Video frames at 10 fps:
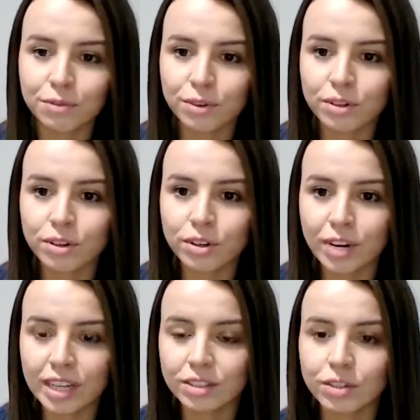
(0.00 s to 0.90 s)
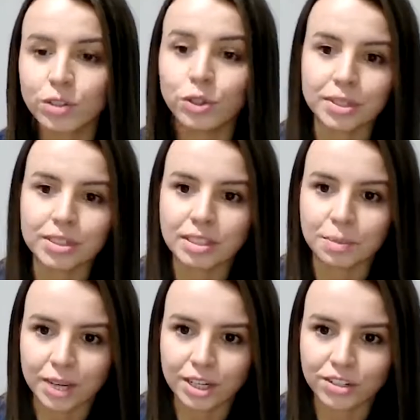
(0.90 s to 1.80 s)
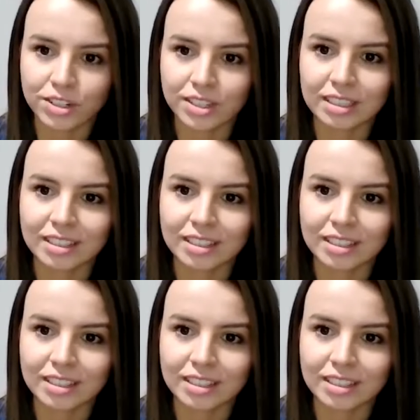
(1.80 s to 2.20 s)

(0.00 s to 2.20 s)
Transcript: for greater youth participation